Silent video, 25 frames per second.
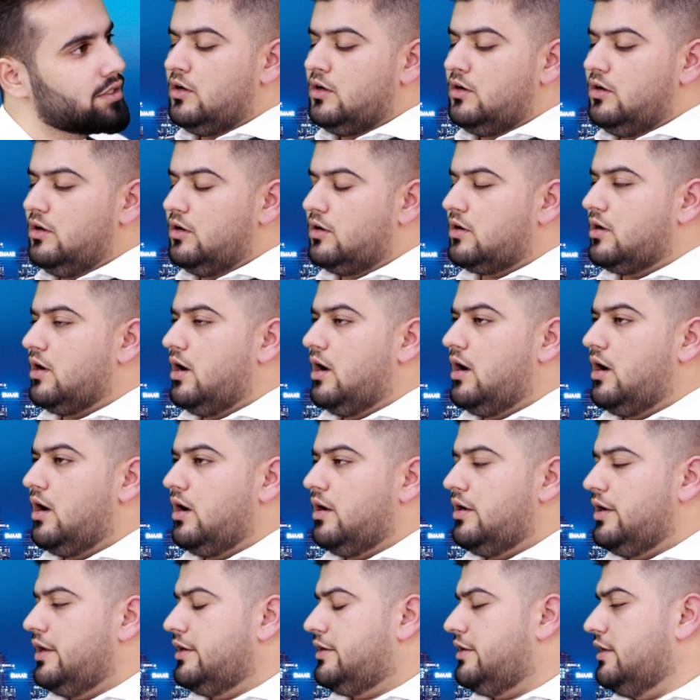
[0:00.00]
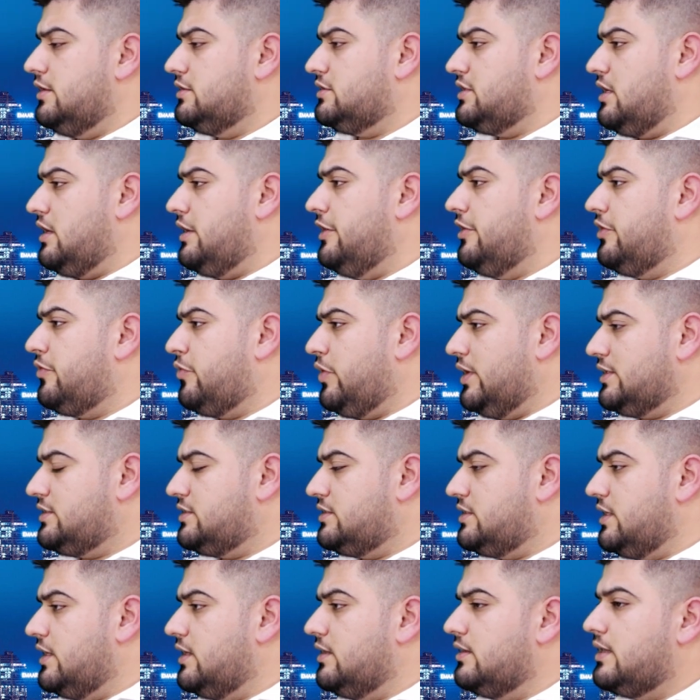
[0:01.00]
Look, it is
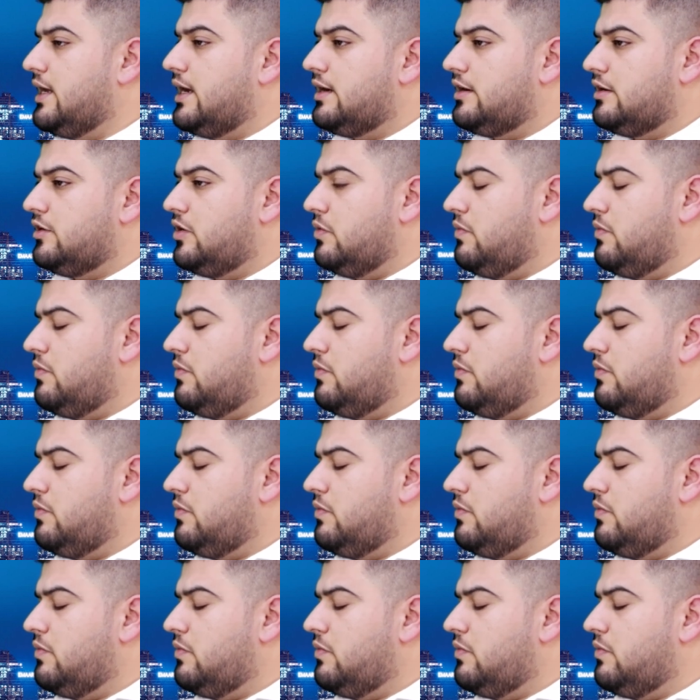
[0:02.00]
interesting that